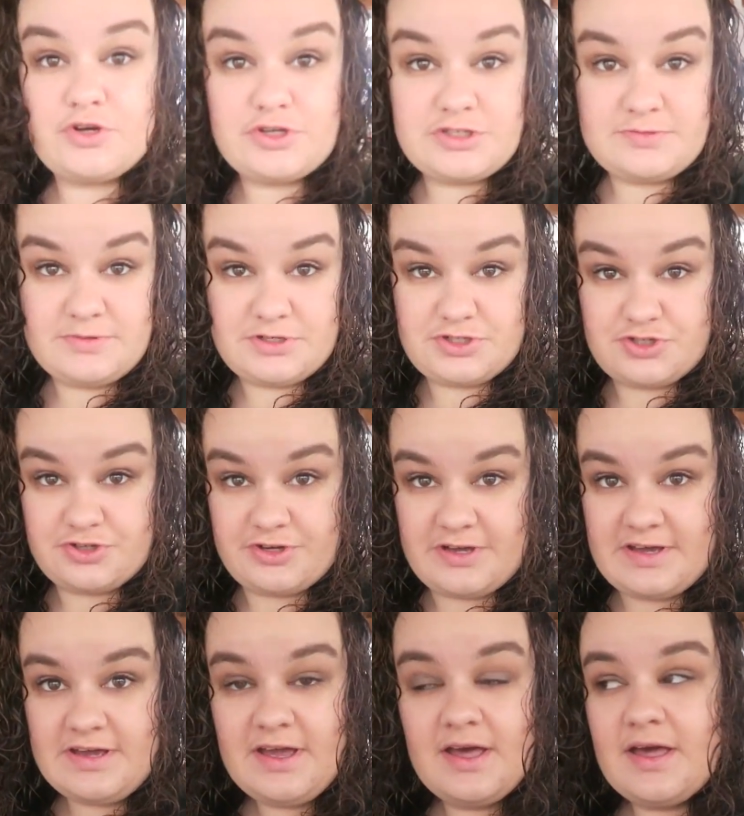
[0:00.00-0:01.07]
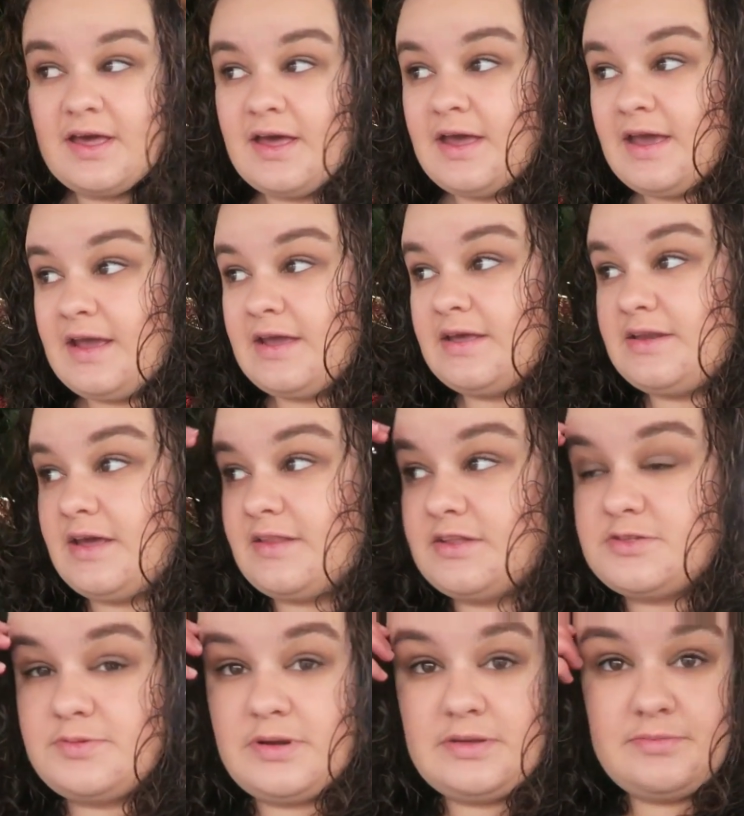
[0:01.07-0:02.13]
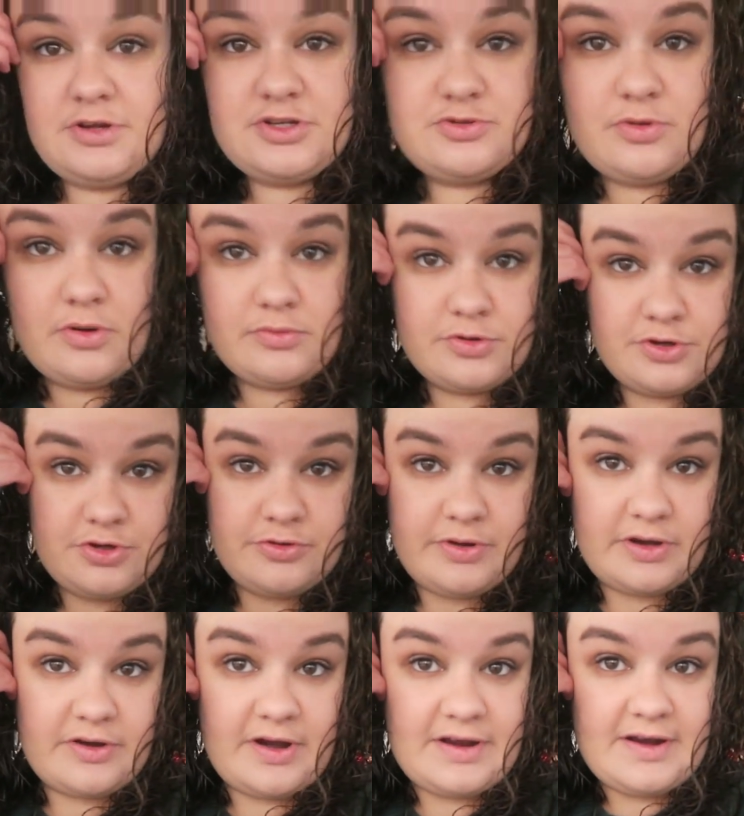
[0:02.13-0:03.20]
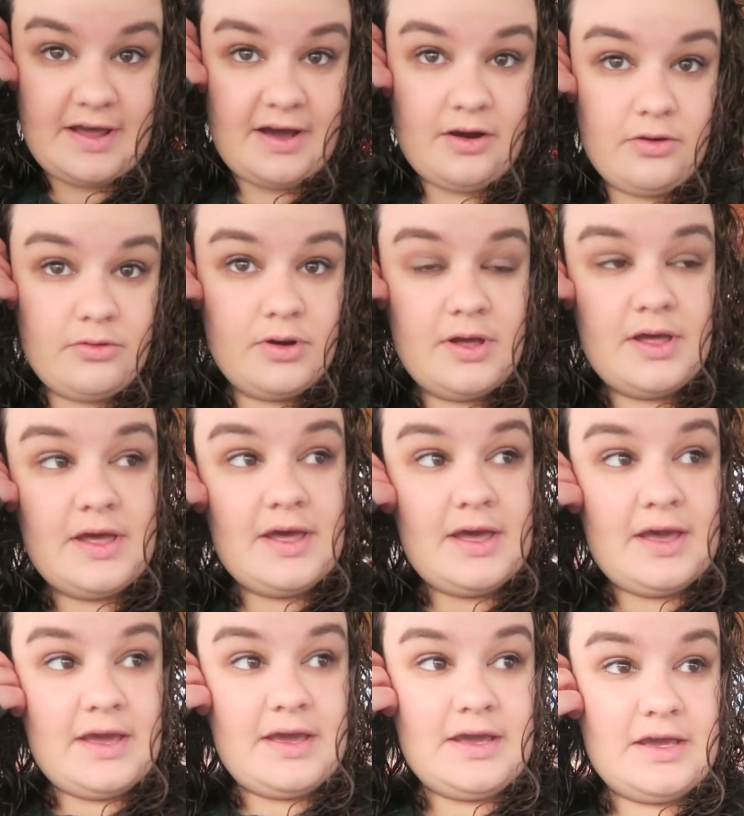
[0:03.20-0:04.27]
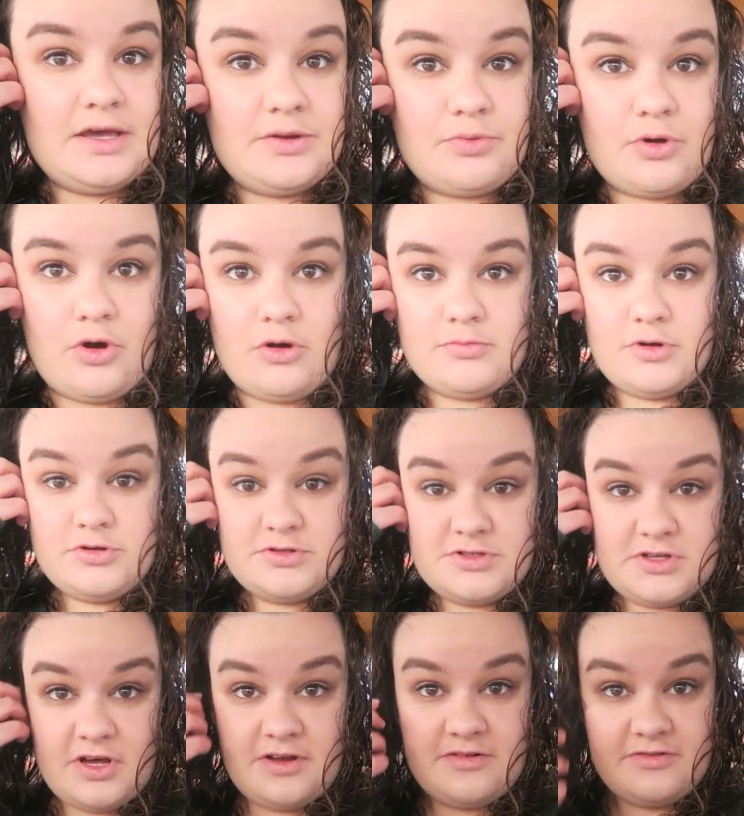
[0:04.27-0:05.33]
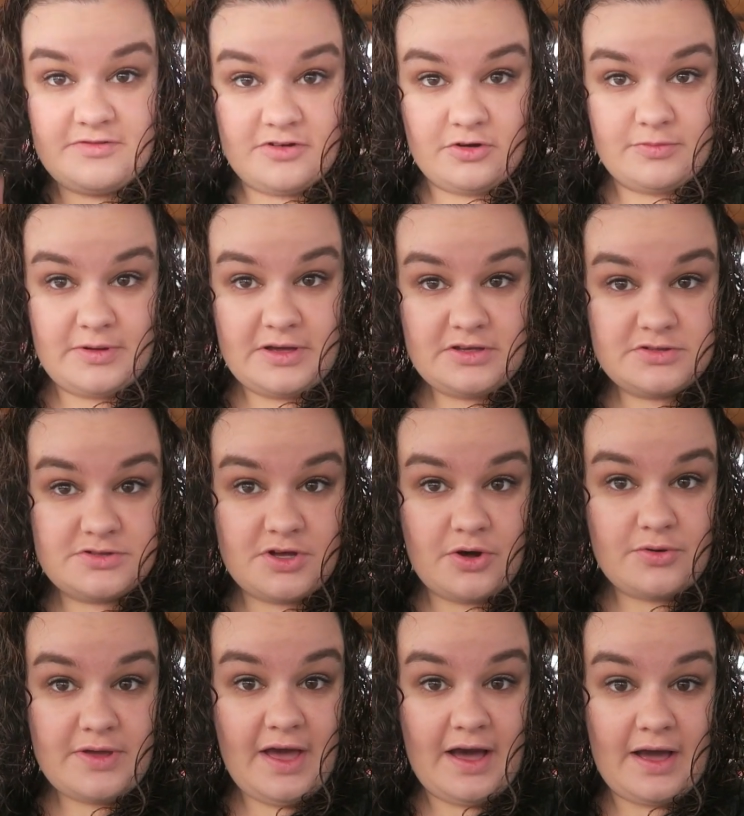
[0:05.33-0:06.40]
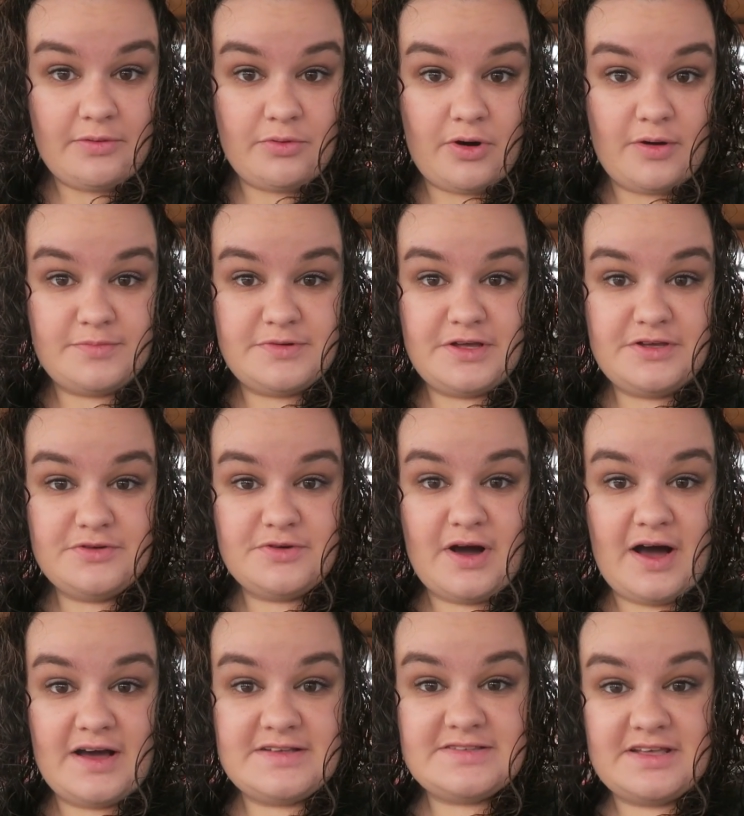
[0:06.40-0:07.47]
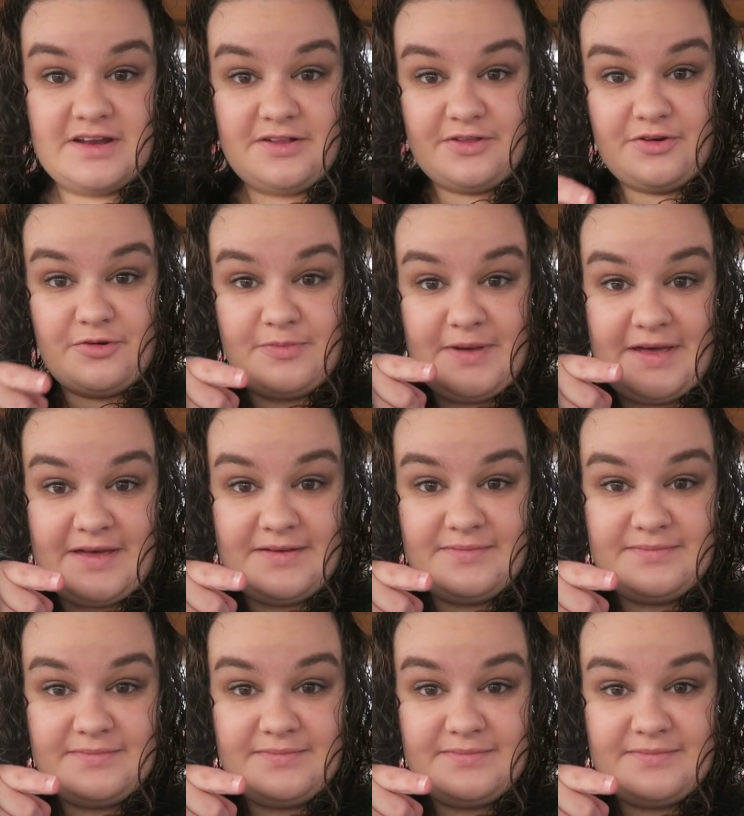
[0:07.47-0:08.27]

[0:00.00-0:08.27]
a Christmas tree. And yeah, that's pretty much what we're doing right now. And we're almost done filming, so yeah, I will update you guys in a little bit.